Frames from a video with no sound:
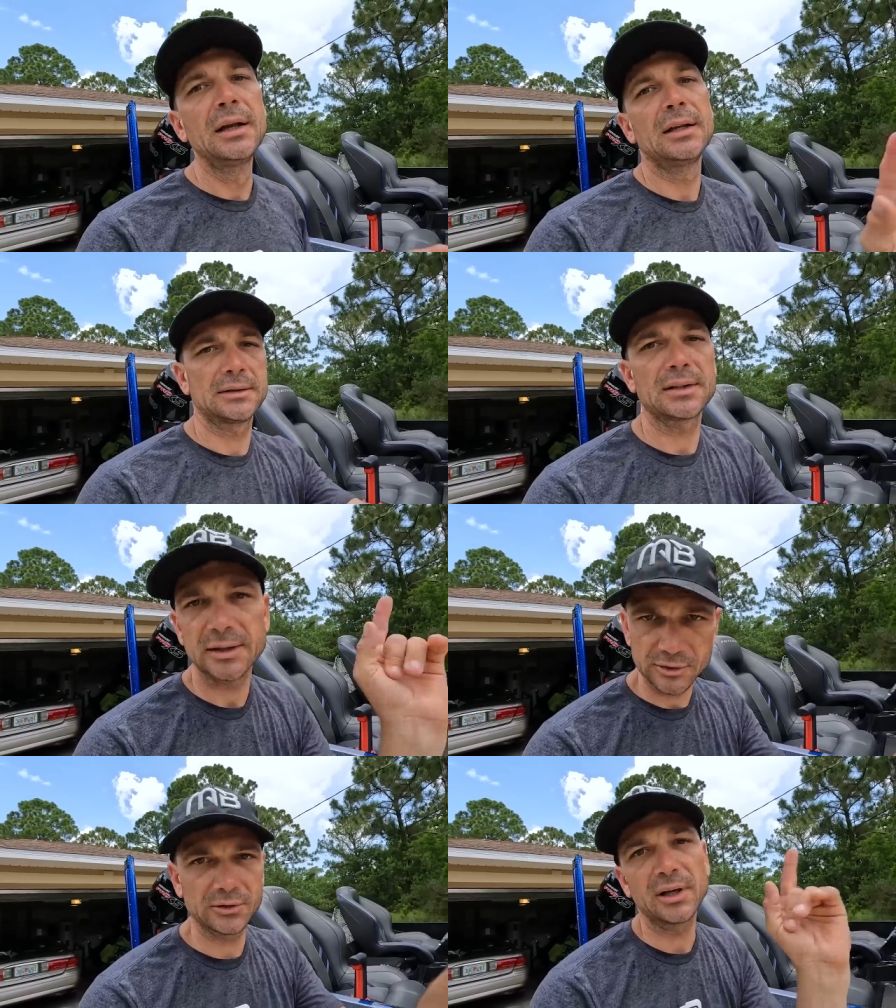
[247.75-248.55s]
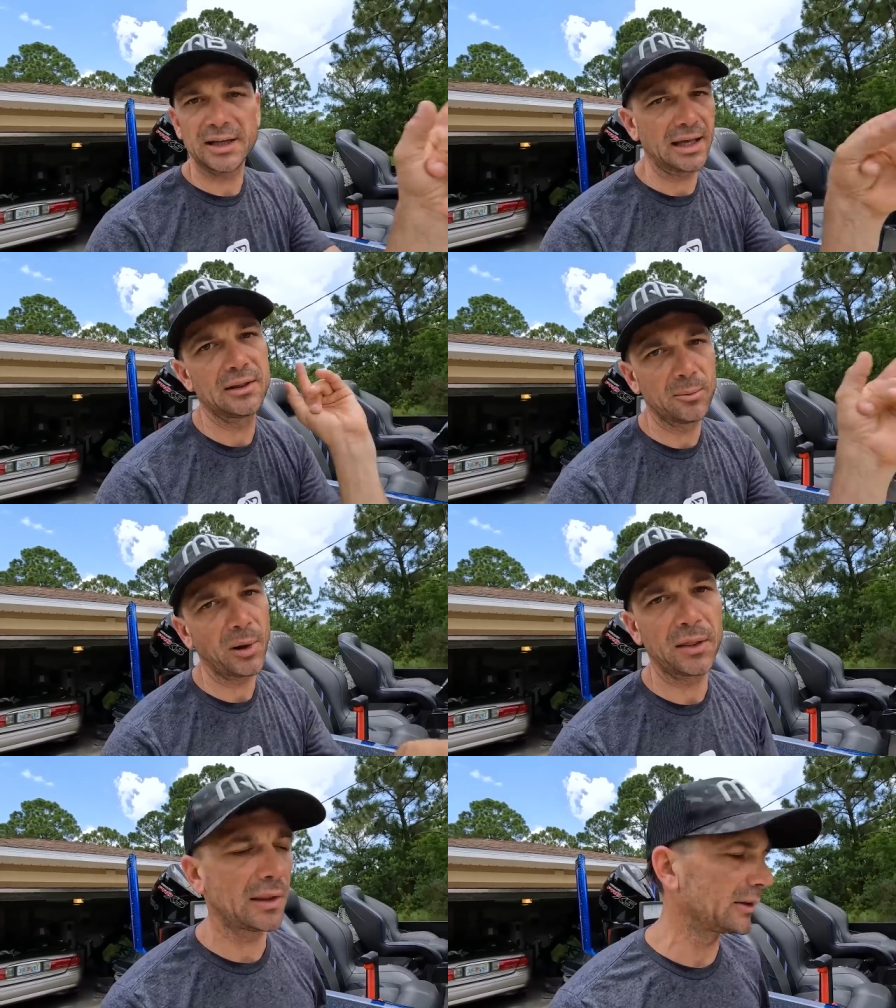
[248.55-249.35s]
and it's like you're like hitting the
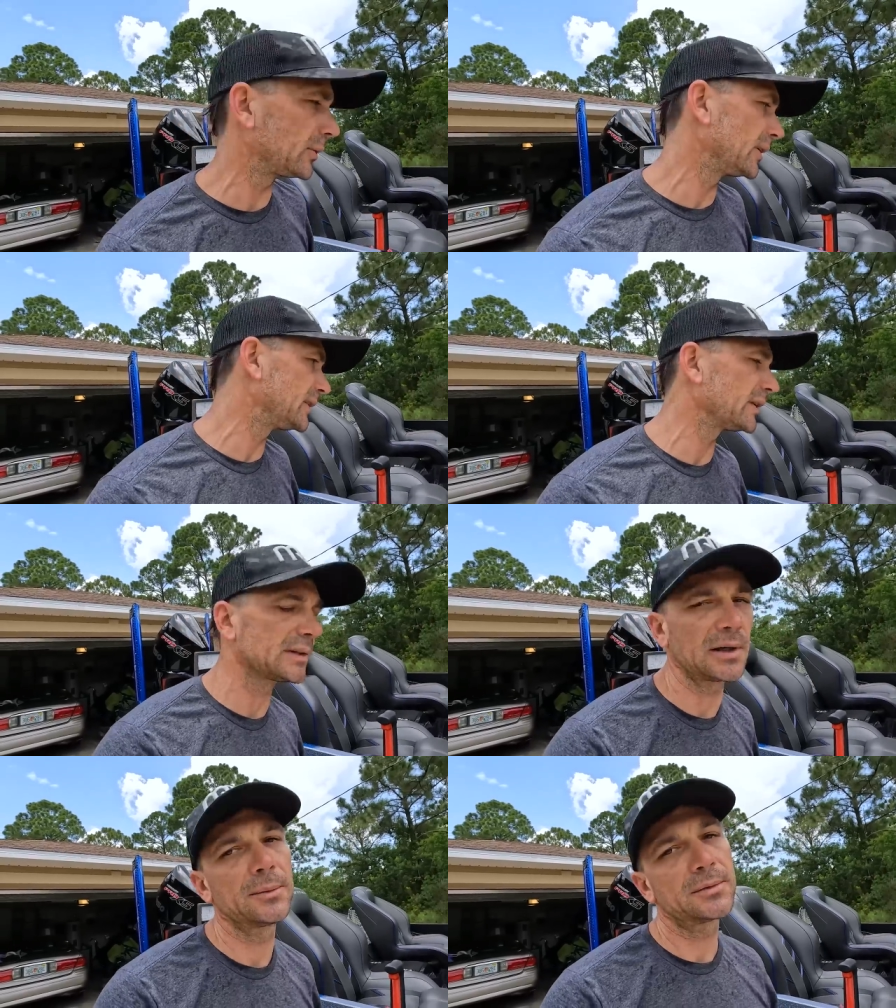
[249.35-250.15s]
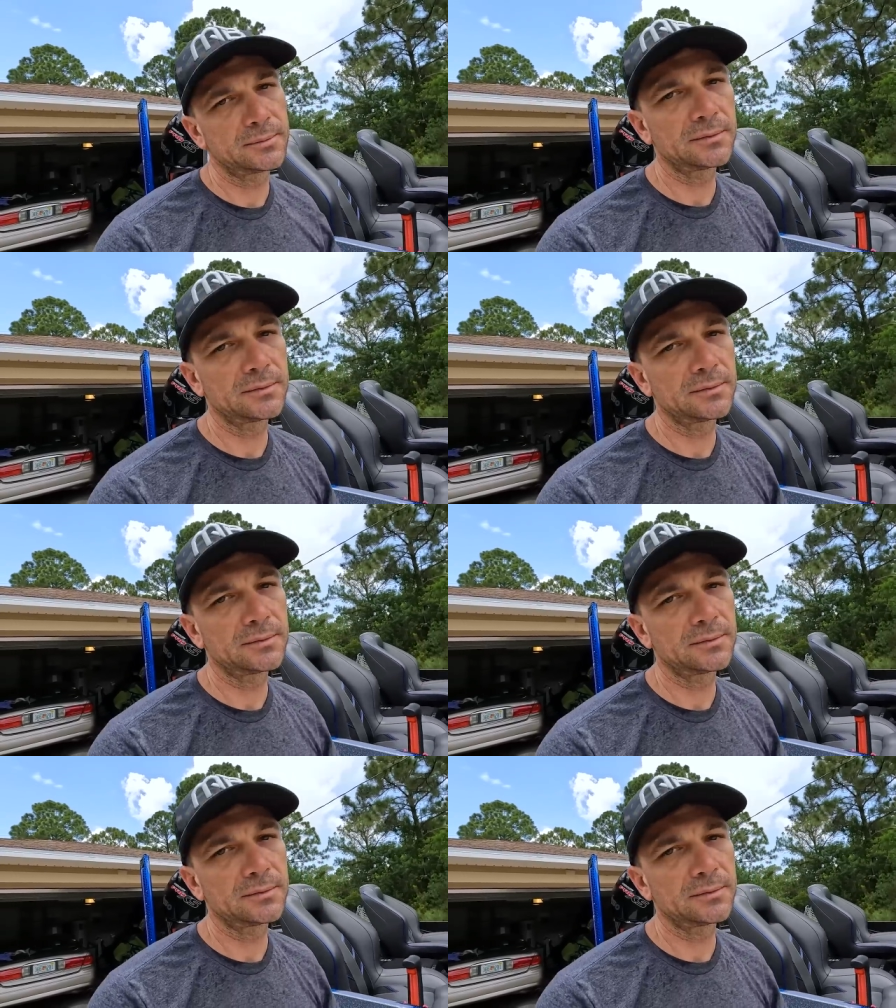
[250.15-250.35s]
button like 26 times.